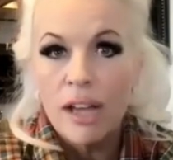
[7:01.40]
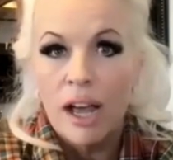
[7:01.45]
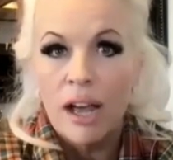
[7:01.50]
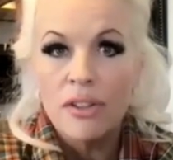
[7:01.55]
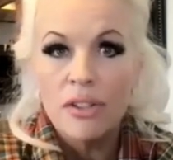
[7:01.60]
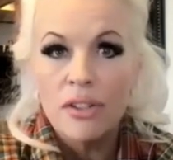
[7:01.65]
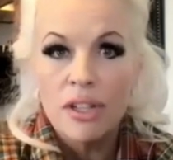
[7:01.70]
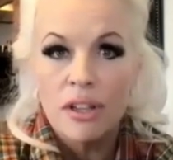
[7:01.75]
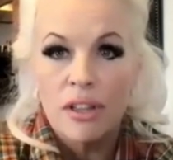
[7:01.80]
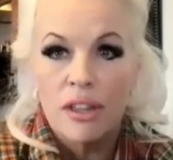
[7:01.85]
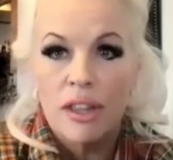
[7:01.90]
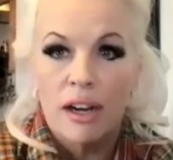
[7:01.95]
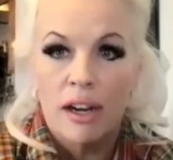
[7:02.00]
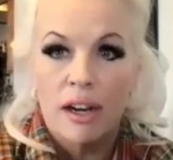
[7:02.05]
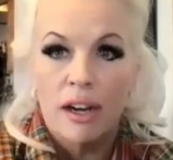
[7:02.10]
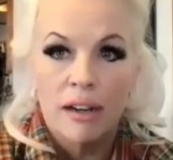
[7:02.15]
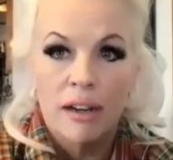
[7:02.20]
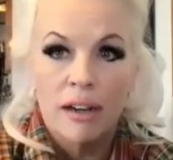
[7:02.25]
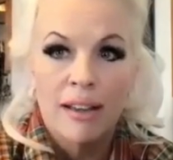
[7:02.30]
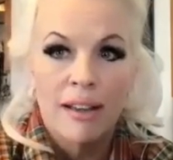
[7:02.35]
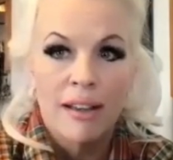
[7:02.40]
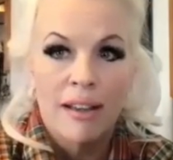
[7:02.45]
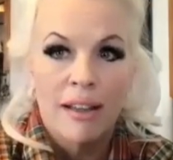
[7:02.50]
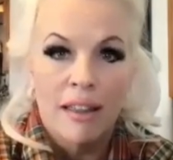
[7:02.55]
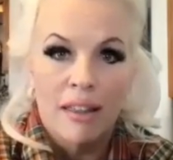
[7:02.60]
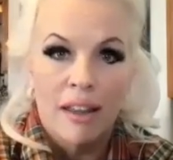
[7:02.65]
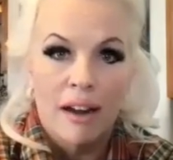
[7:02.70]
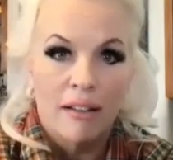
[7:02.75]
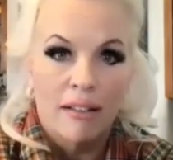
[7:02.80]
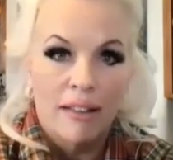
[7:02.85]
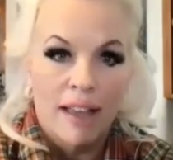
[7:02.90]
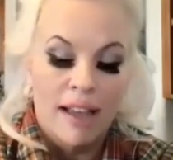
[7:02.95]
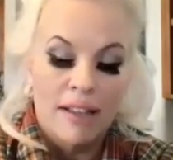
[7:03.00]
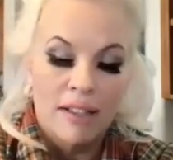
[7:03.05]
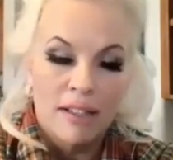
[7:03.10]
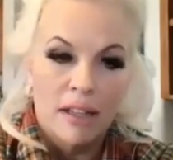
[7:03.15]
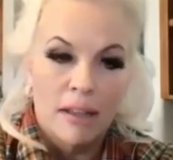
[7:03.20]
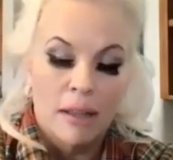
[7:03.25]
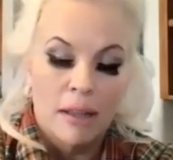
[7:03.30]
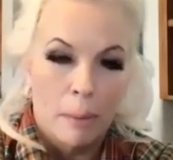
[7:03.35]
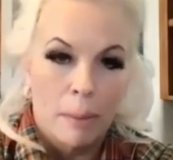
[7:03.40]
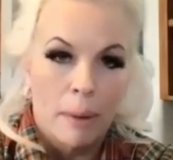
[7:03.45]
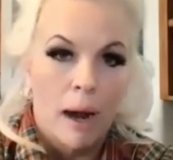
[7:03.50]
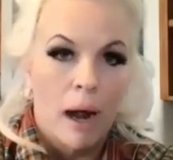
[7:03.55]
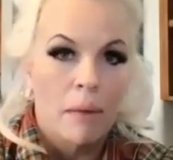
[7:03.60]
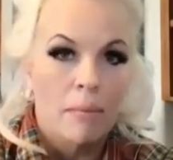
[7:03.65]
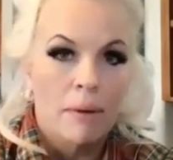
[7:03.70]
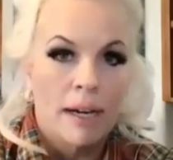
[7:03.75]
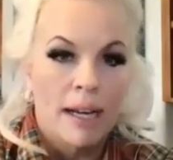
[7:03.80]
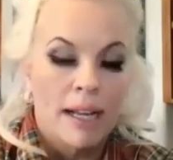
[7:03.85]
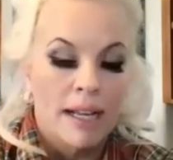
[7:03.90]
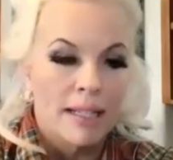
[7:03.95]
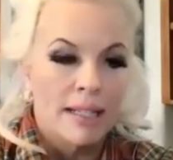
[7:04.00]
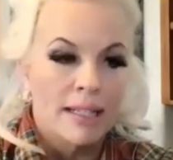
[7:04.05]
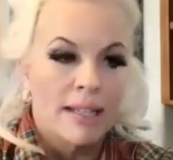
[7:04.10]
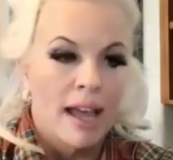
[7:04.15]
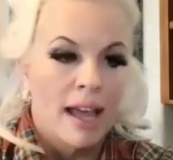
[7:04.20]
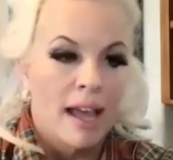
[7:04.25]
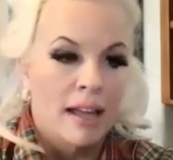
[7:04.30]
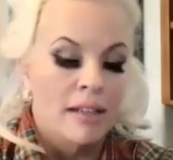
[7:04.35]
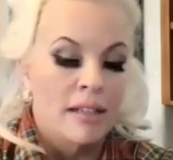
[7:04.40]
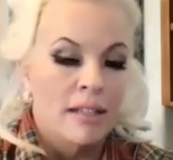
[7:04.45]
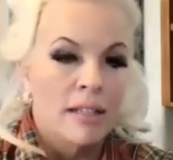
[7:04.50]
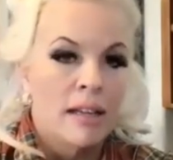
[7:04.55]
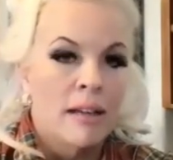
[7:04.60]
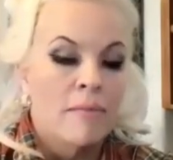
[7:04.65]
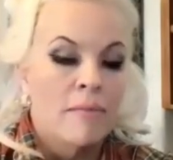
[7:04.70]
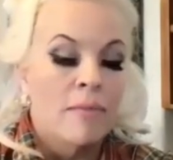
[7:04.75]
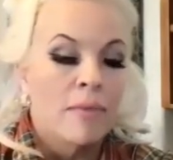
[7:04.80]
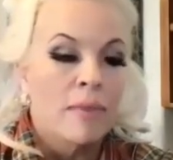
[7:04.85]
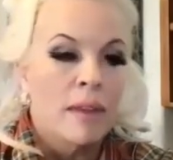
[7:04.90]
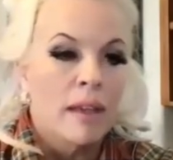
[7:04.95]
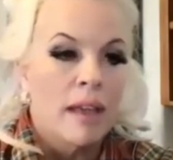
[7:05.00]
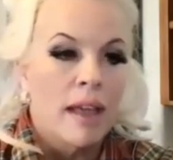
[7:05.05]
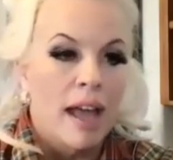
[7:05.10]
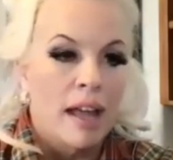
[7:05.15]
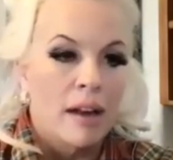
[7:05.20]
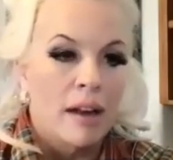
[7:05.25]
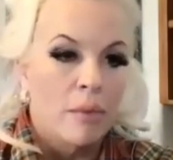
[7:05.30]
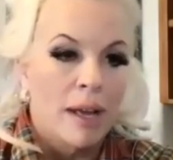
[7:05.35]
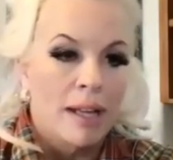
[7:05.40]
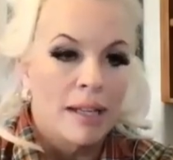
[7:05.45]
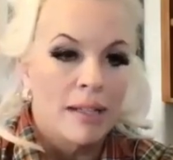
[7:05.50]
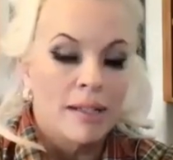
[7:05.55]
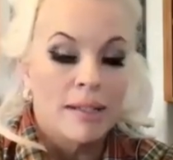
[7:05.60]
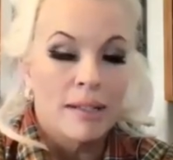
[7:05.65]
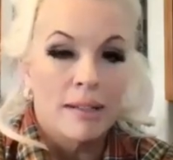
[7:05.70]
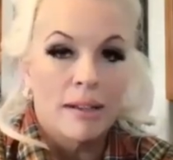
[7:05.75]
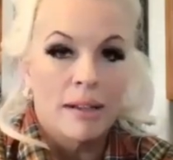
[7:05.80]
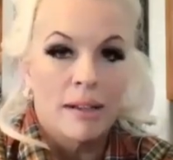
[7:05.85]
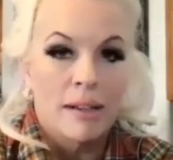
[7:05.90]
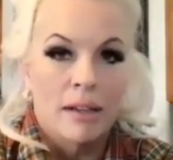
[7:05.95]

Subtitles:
on to their lands and their properties, and went,